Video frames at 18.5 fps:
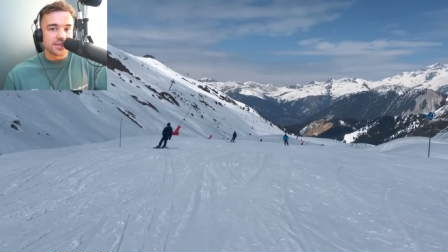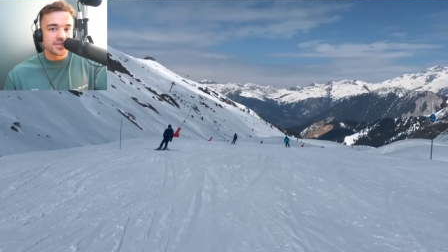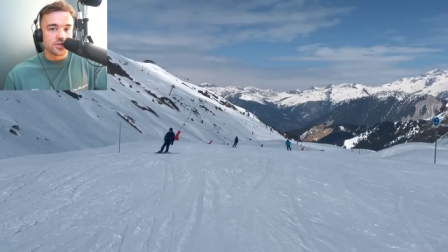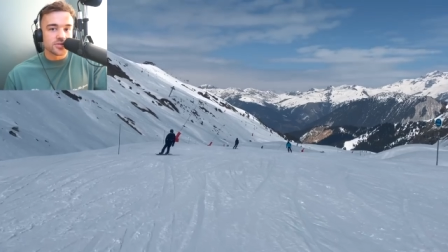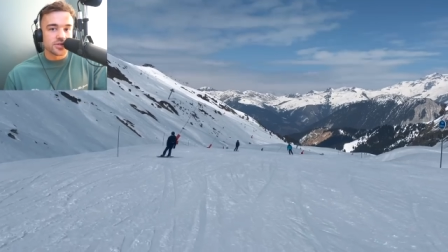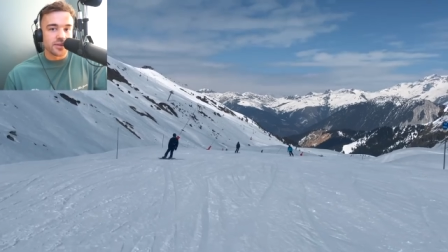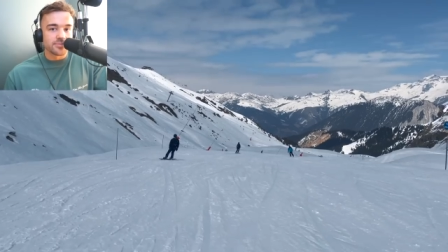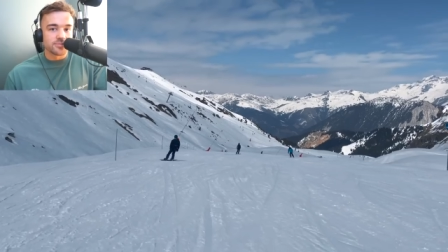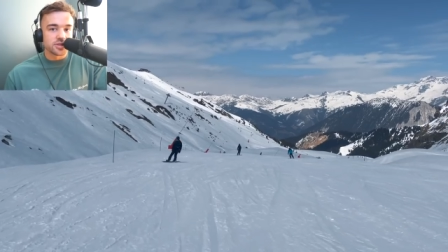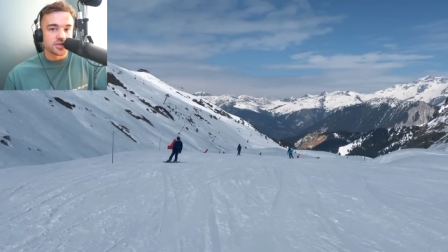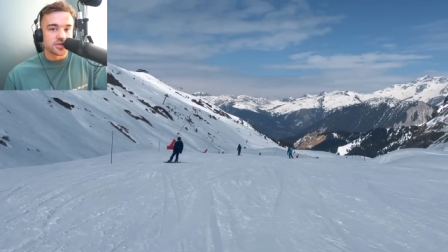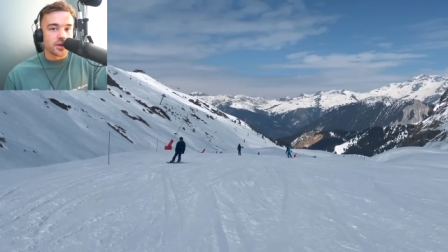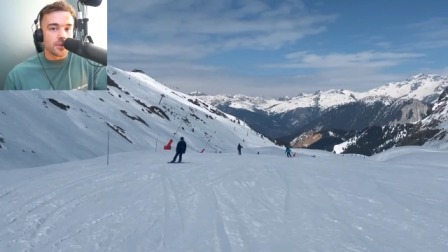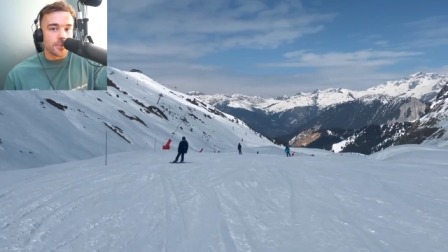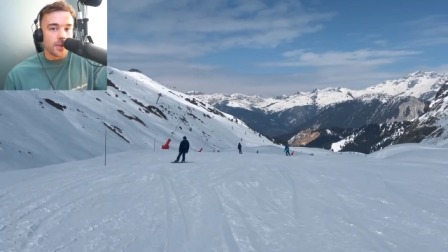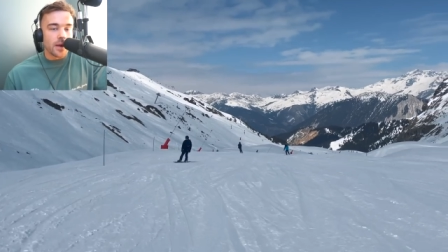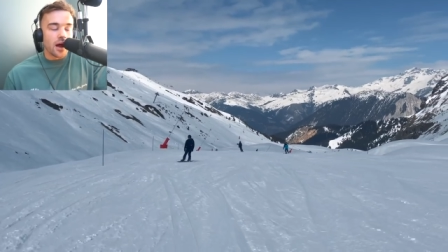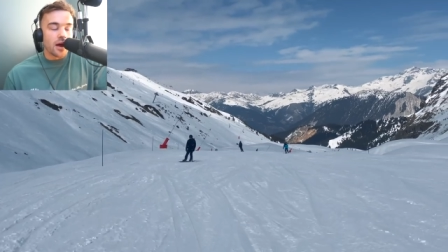is because I'm just
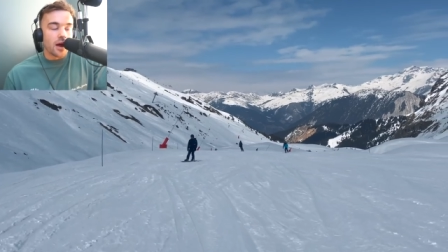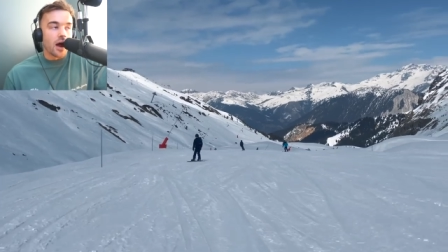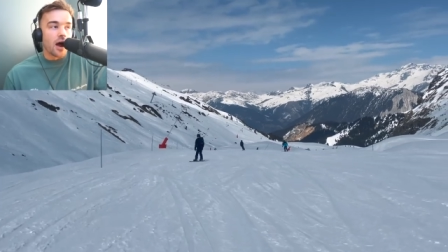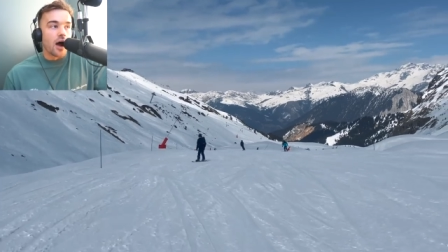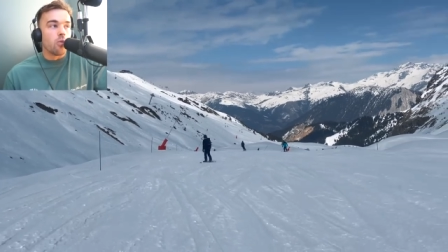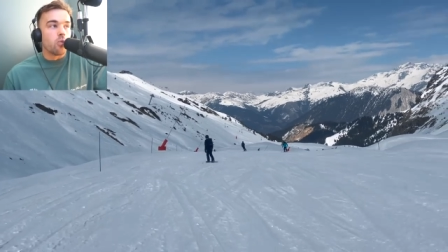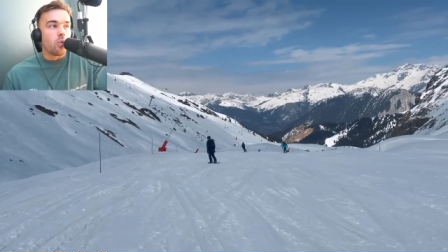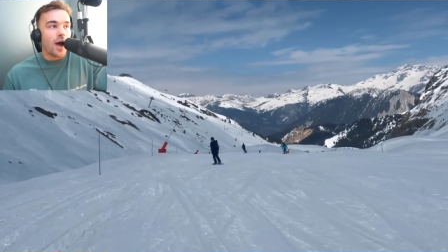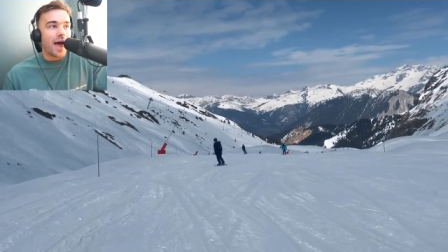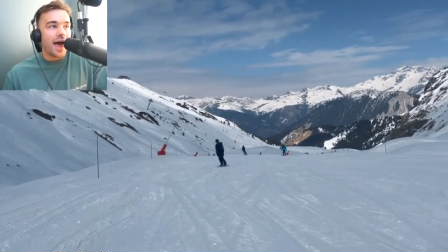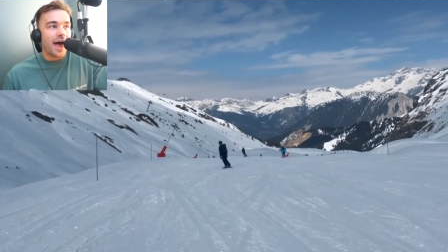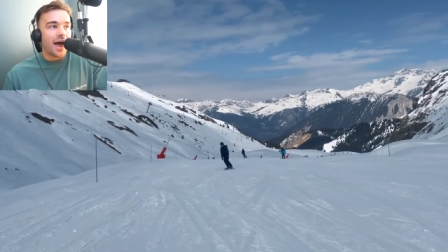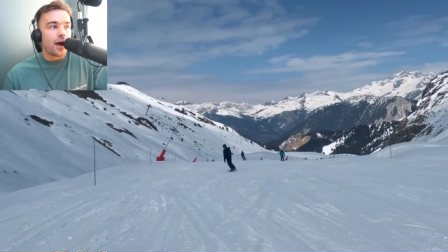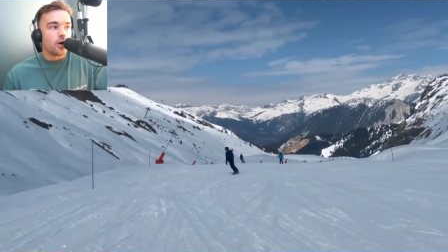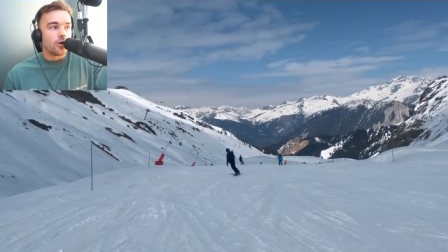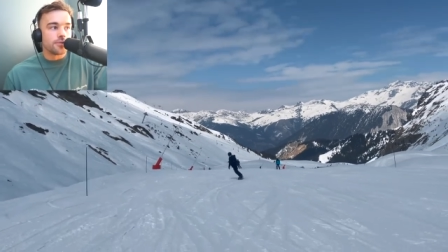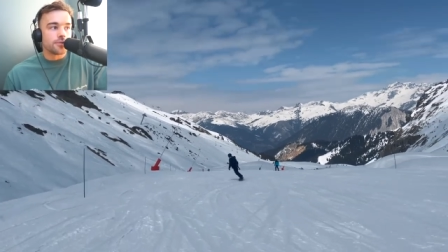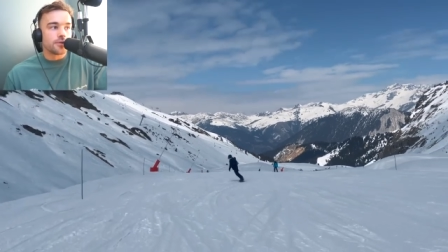
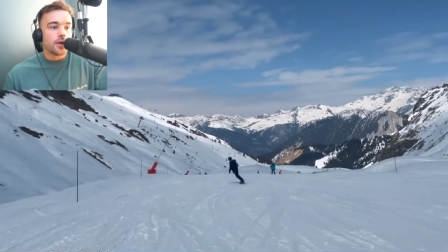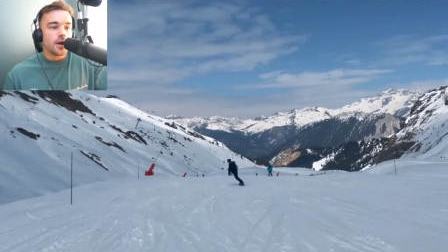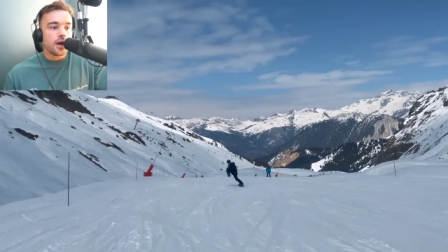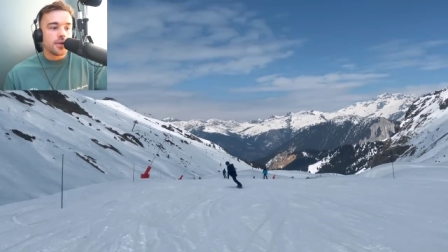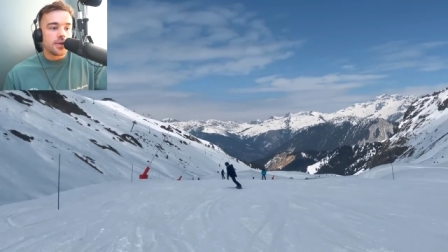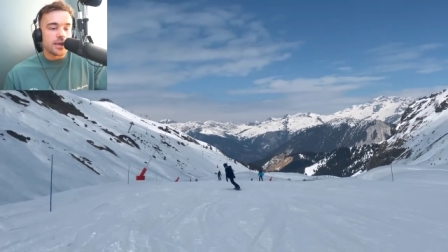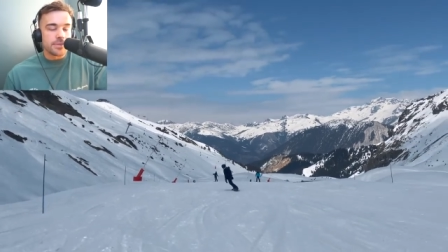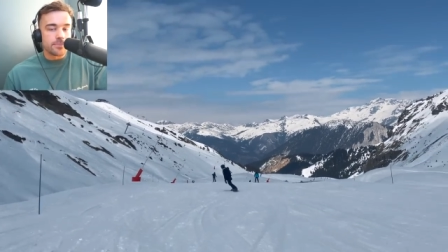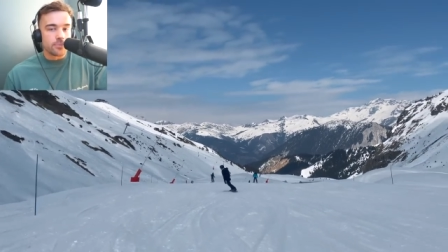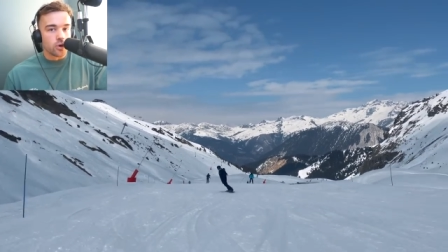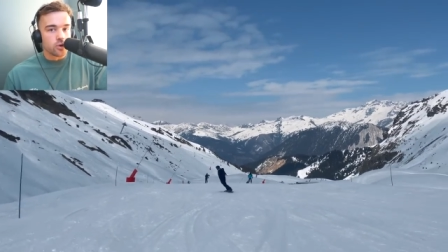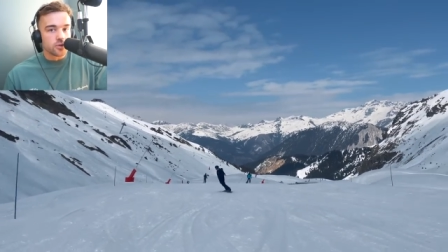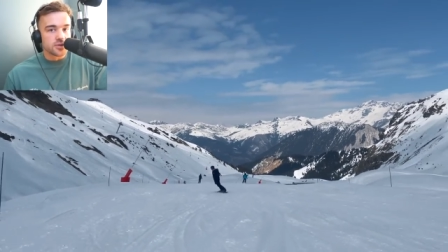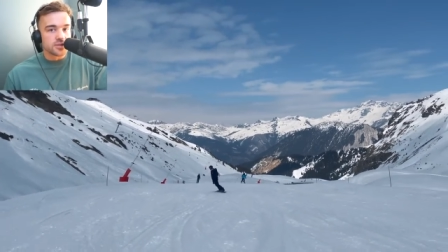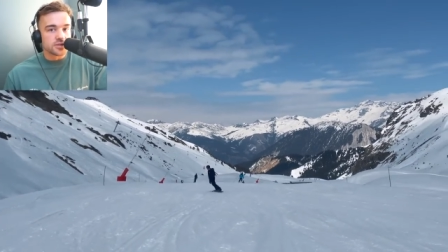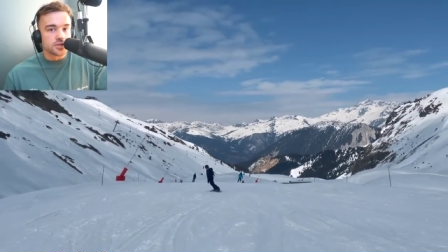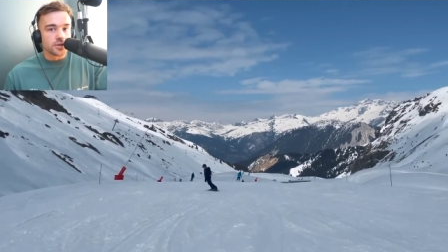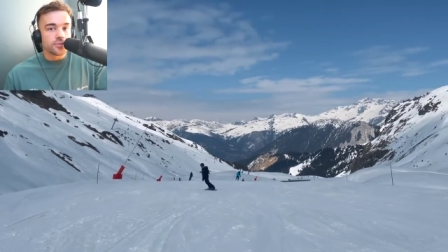aware of the
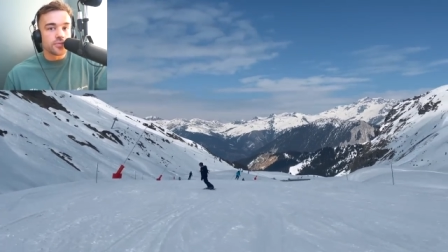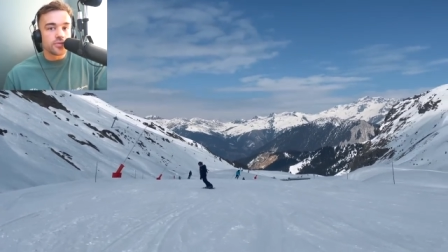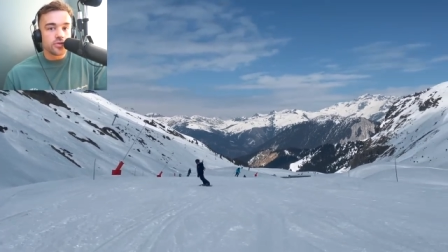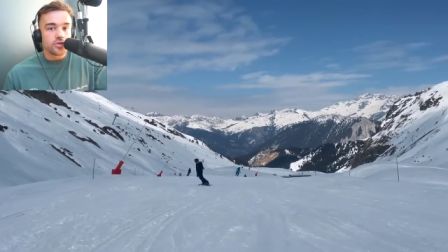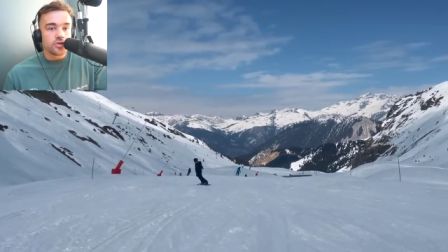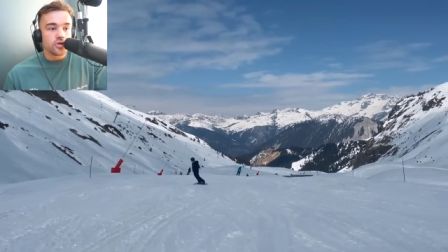importance of